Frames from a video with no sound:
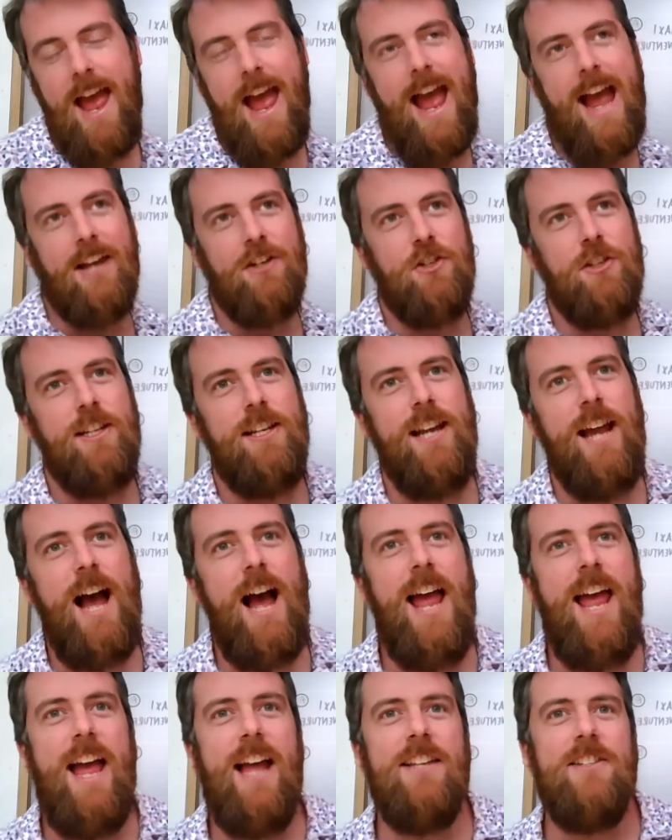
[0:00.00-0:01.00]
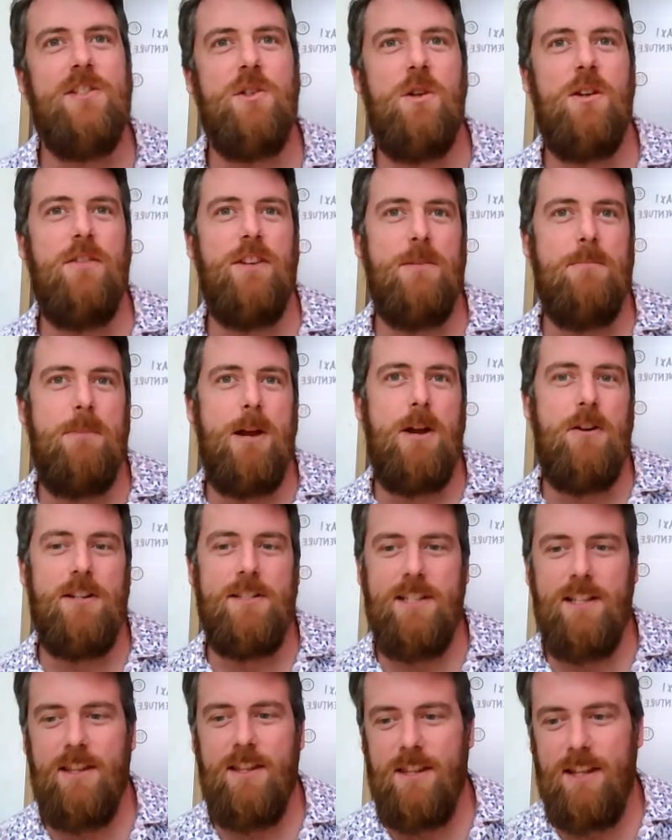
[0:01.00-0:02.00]
Actually, I had sort of an
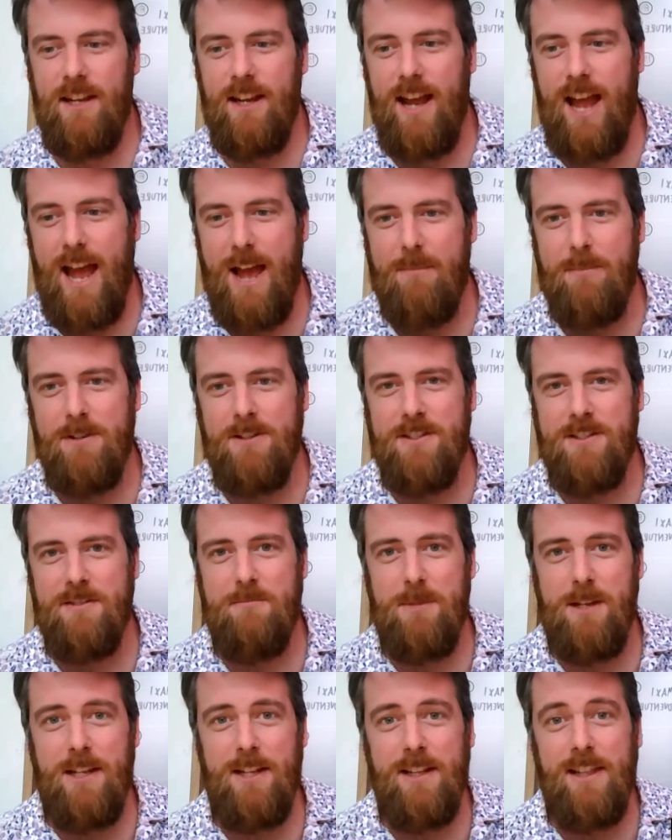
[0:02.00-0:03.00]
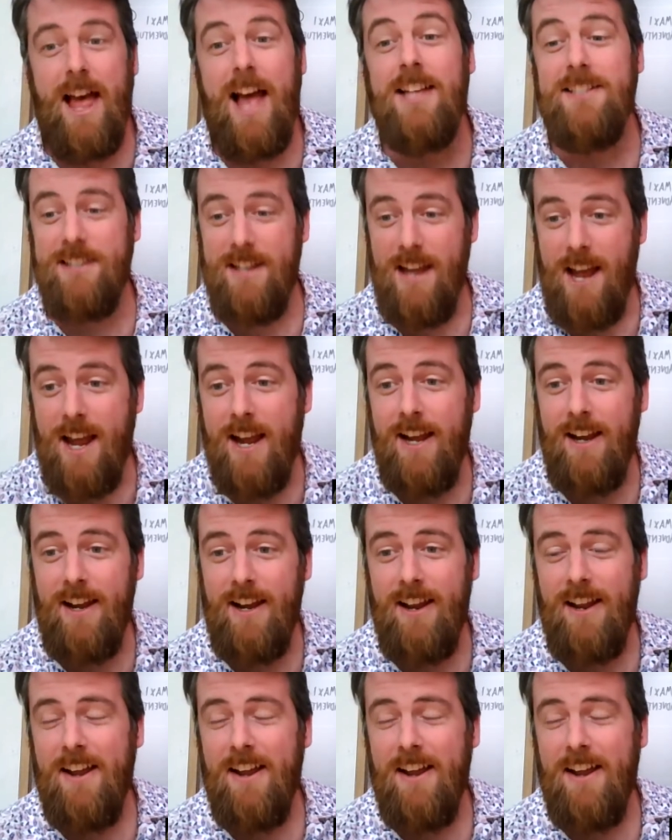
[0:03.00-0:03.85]
embarrassing thing happen to me last night.